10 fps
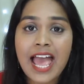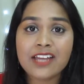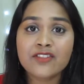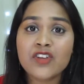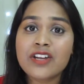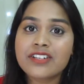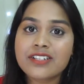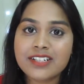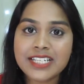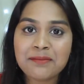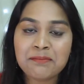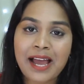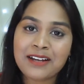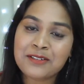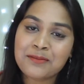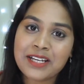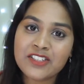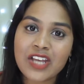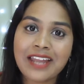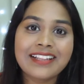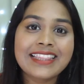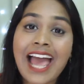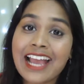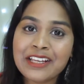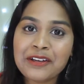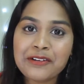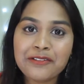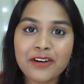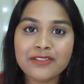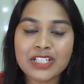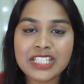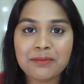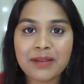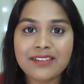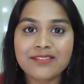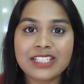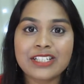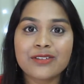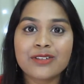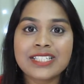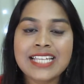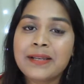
And if you are returning back to my channel, thank you for watching my videos.